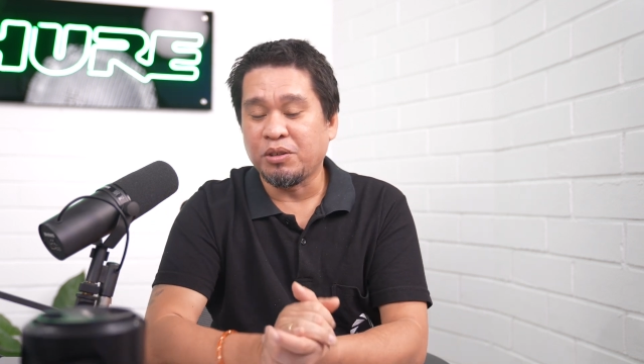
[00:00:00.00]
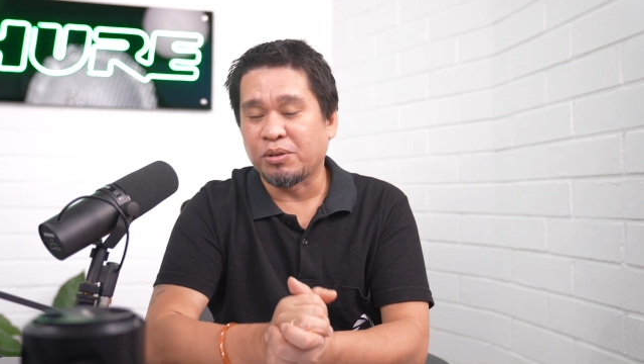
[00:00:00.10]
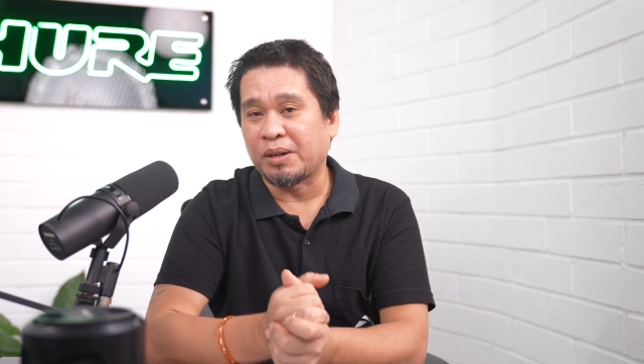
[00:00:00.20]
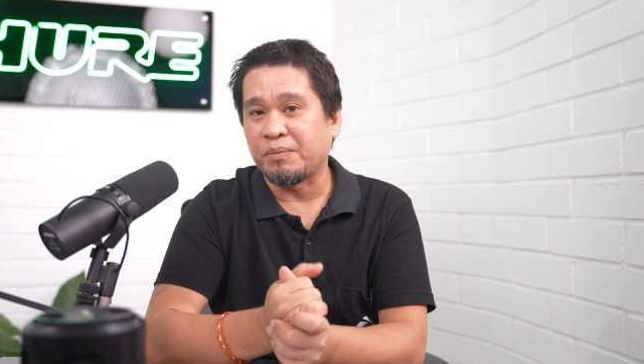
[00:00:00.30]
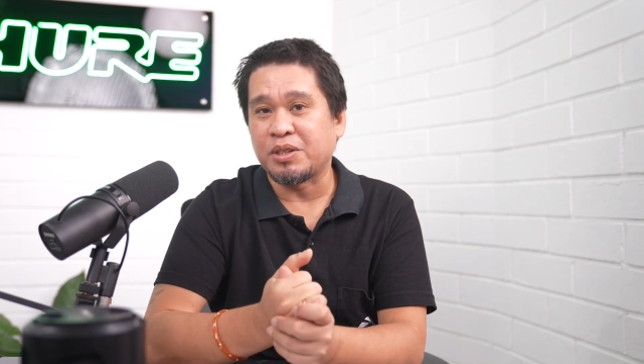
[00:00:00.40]

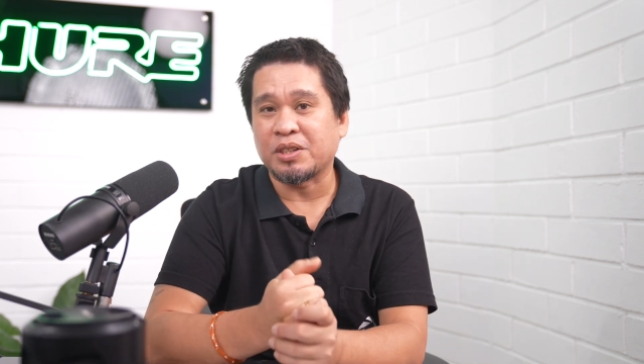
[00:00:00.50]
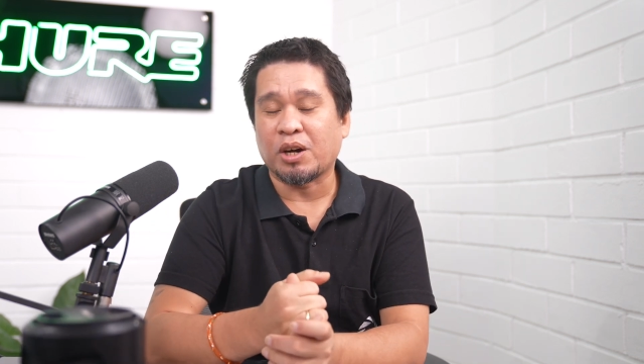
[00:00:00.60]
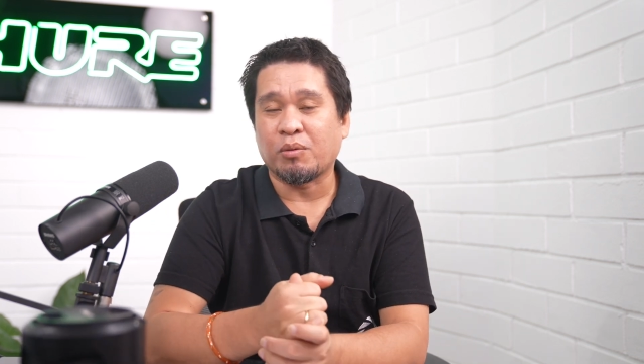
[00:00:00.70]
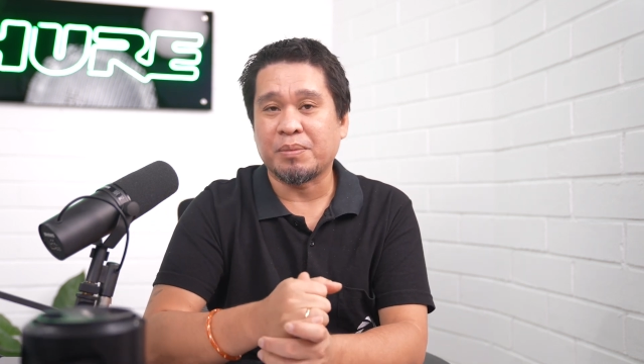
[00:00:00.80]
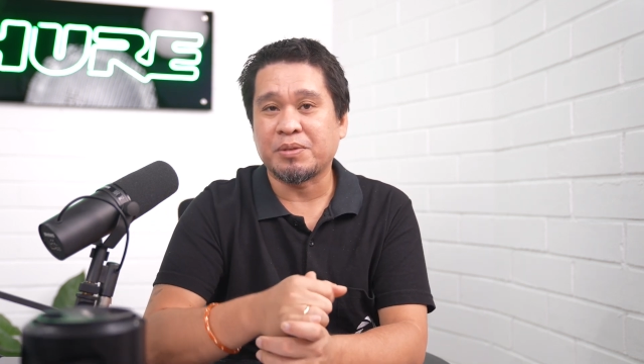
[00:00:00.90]
you can visit
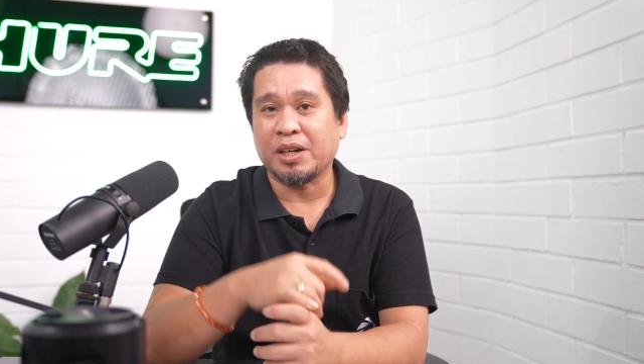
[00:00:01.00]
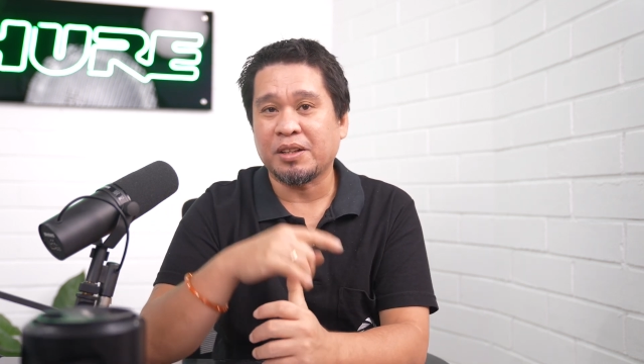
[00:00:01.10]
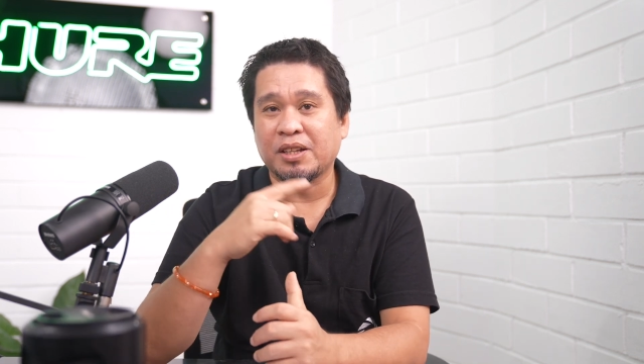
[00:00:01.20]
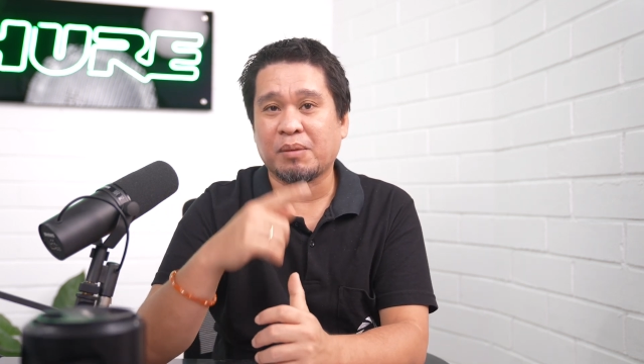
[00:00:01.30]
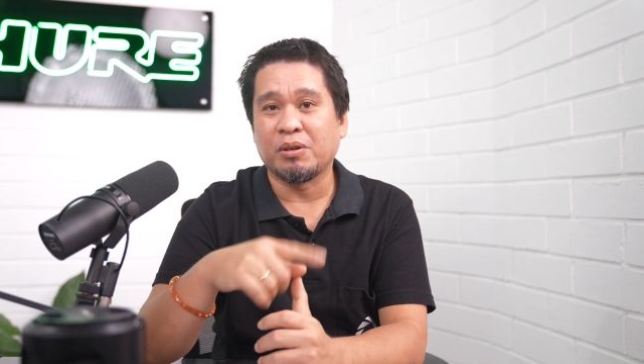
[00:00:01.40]
our
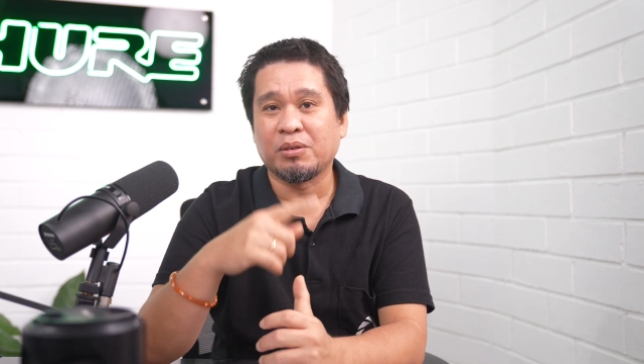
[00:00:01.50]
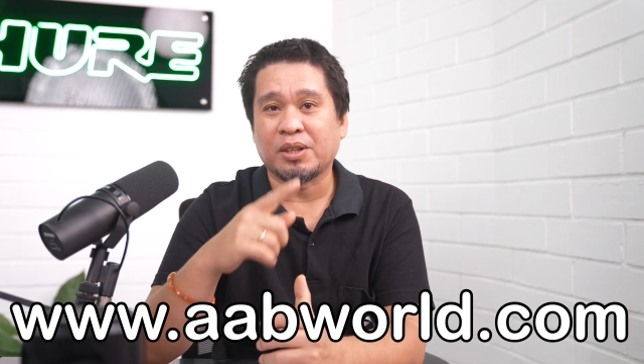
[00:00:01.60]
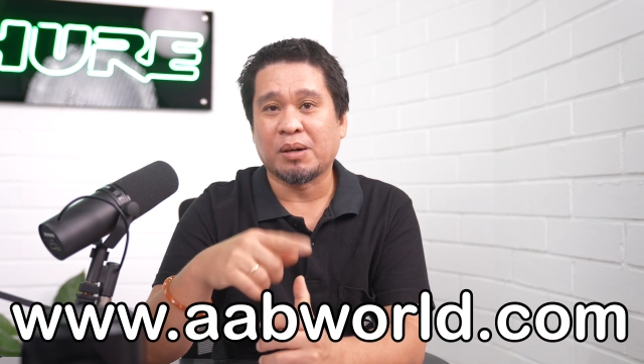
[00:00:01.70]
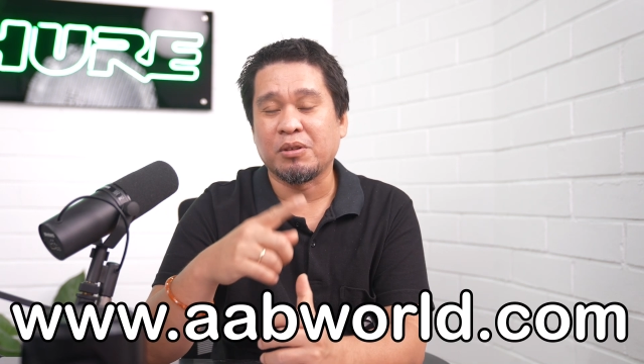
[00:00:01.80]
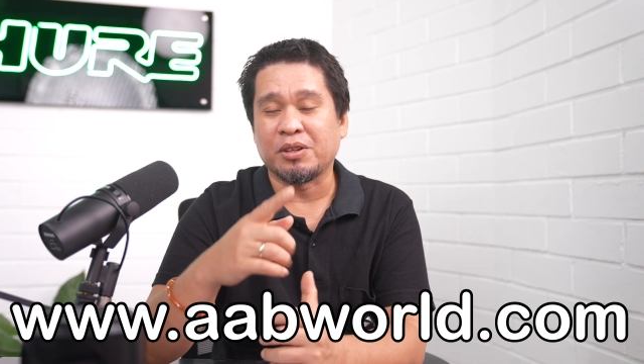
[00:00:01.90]
website
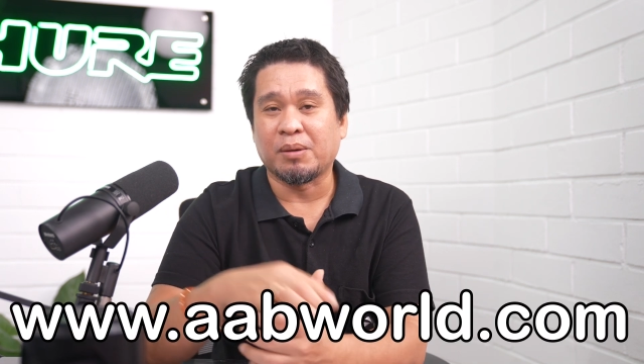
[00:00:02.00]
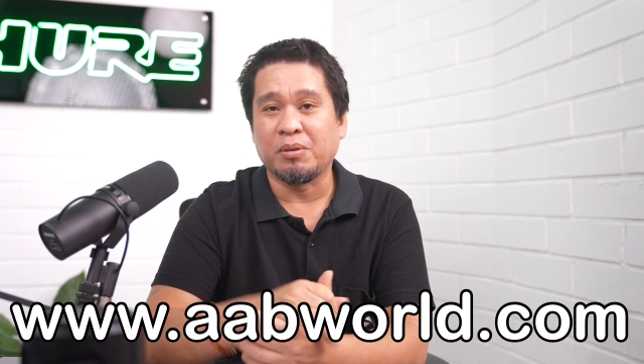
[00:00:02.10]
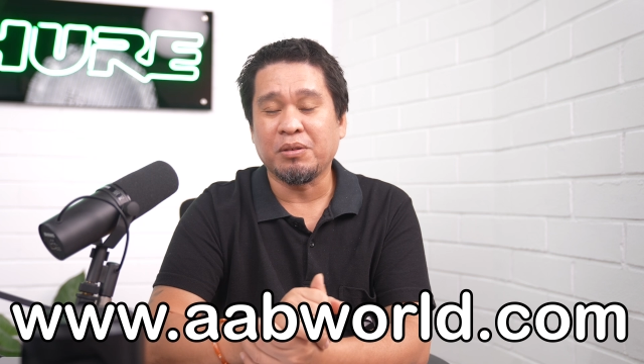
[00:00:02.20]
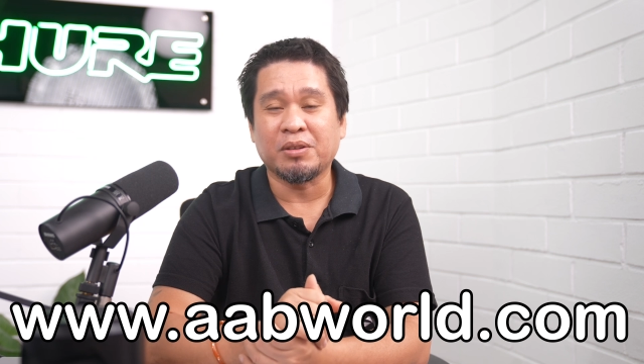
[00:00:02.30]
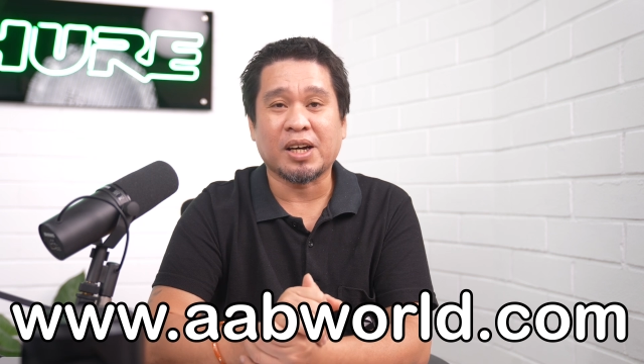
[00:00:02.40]

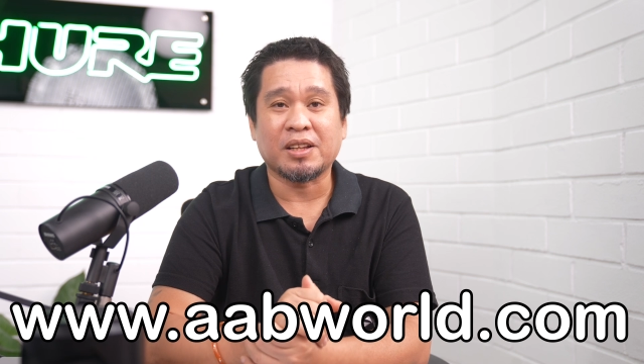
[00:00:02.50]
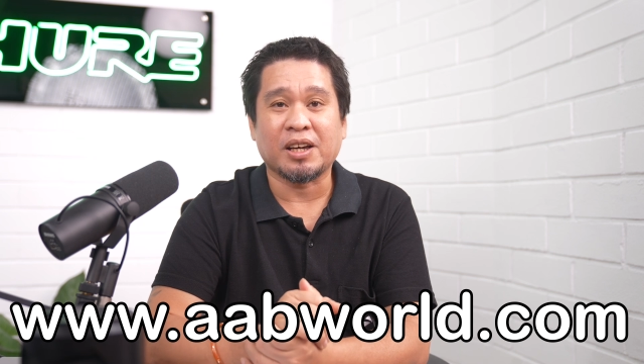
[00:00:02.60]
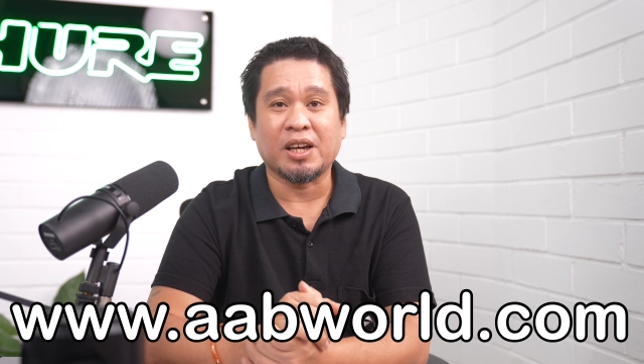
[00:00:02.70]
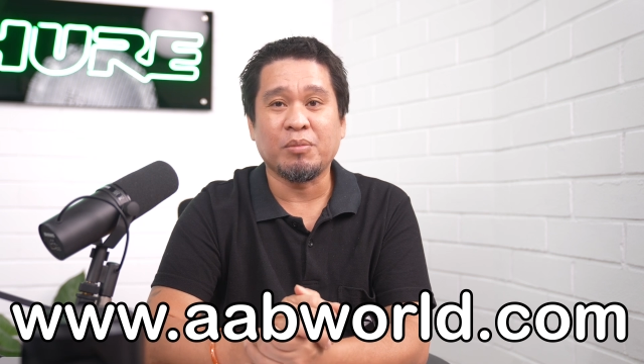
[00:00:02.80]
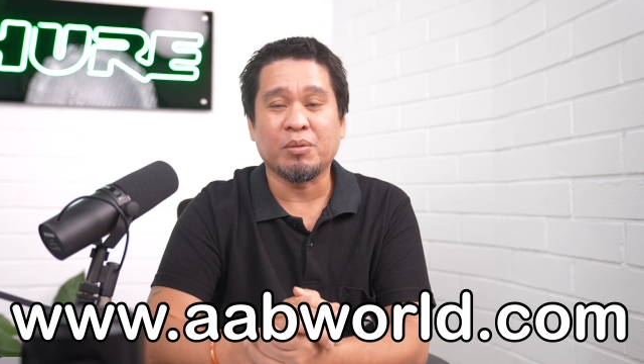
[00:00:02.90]

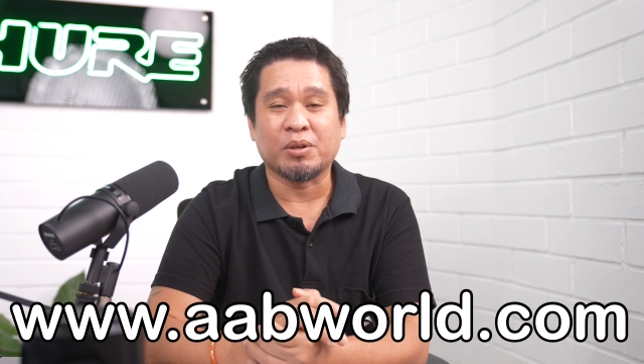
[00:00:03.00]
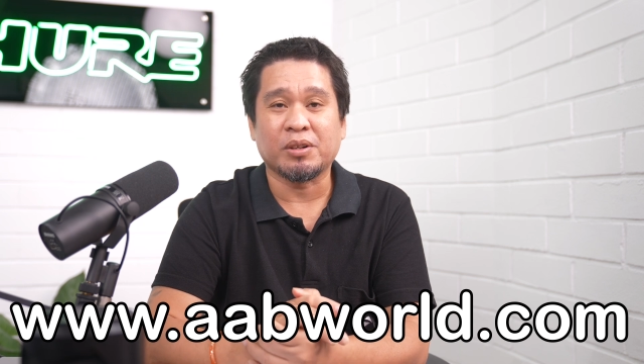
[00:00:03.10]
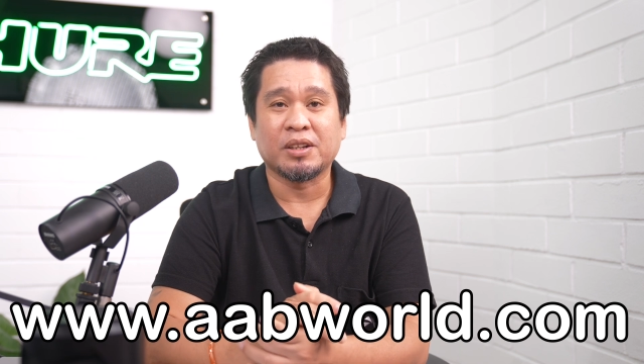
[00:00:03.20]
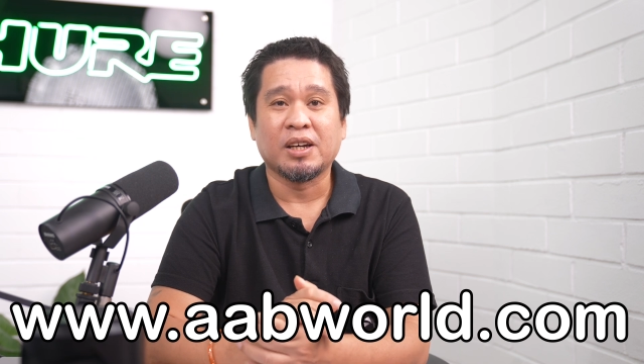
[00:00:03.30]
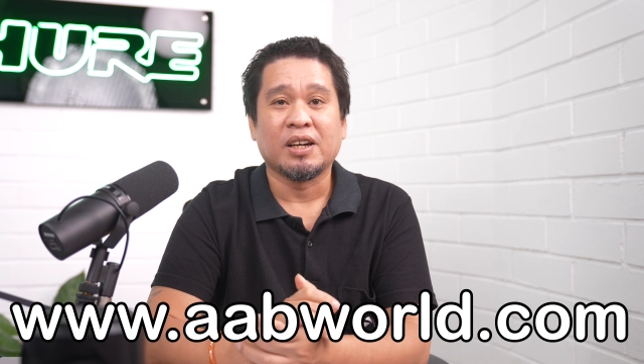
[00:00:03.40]

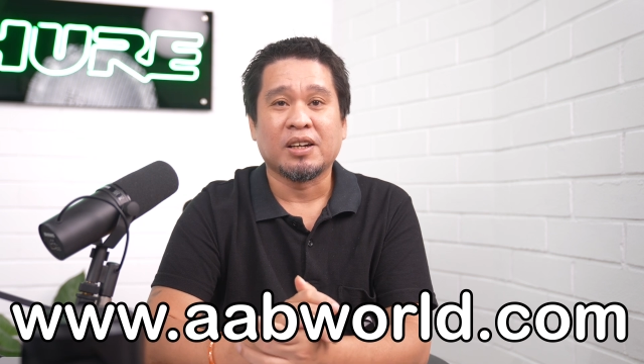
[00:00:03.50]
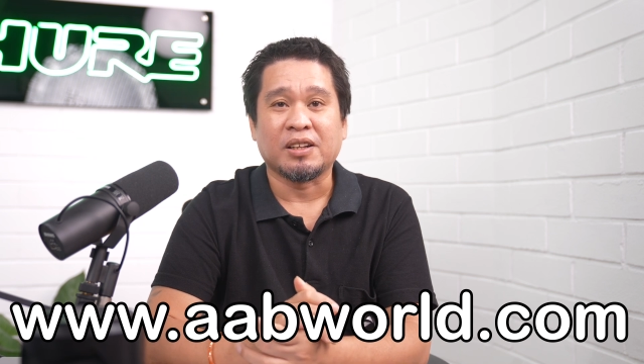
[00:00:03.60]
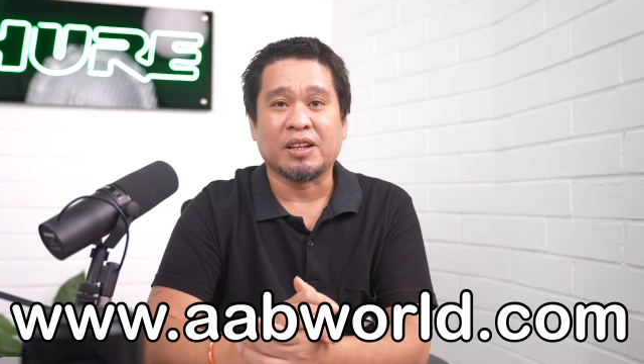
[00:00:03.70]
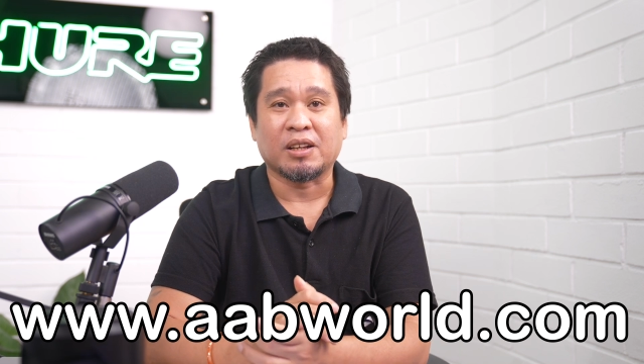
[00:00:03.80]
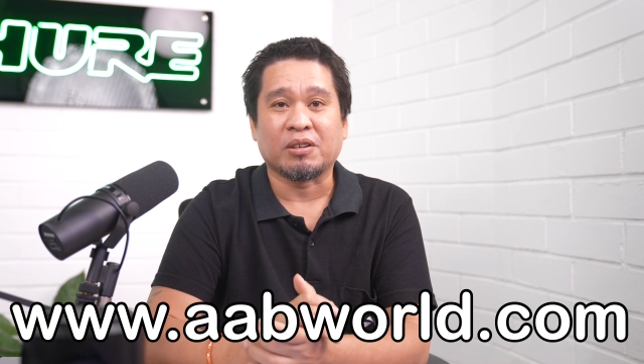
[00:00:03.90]

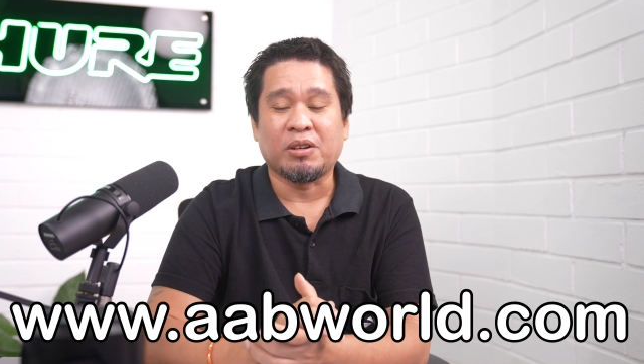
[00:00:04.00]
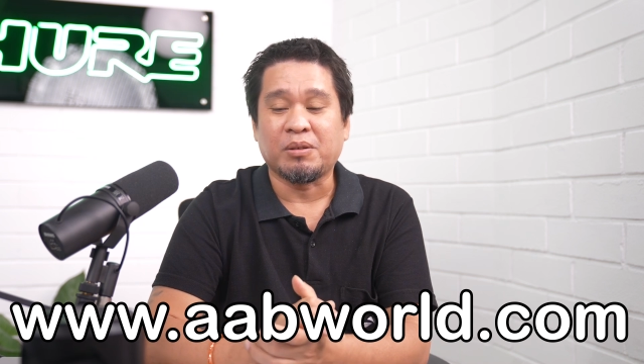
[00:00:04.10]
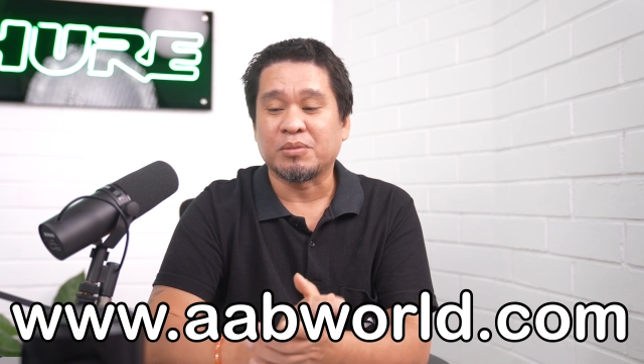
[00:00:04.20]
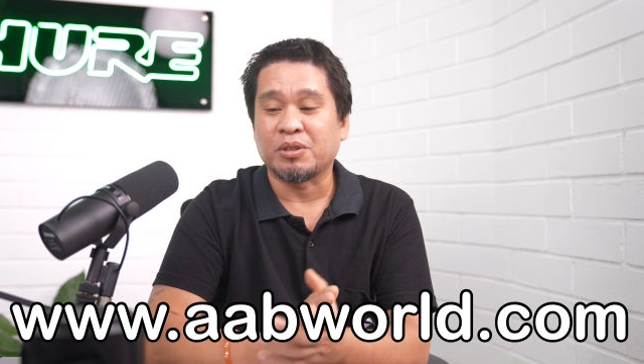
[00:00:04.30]
www.abworld.com.